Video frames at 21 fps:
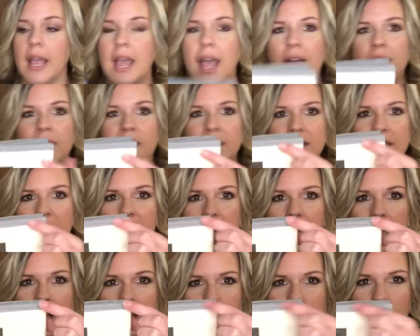And then it's kind of
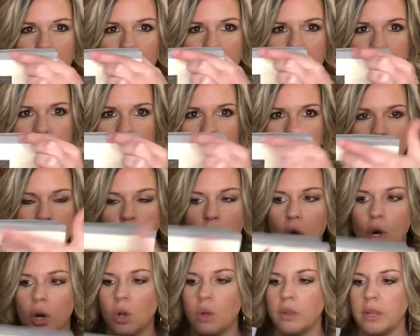got trimmed in the
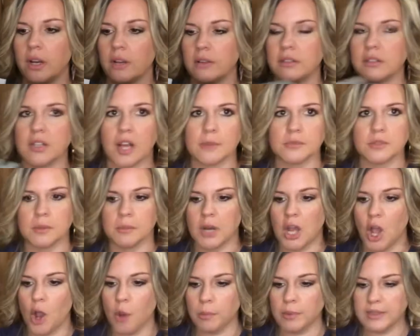charcoal here at the top. So I'm
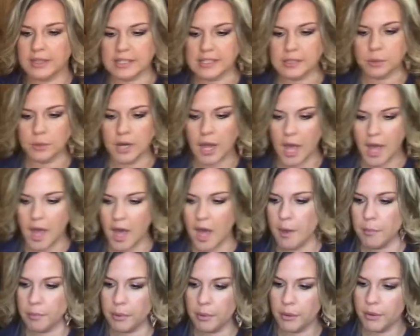gonna open this one
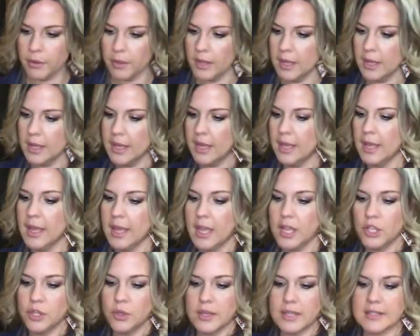up.
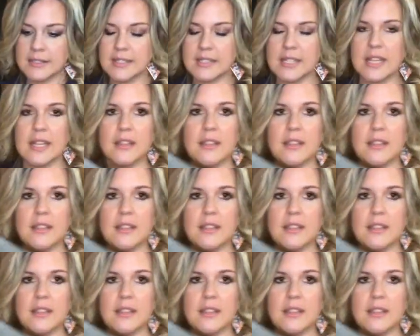And you can see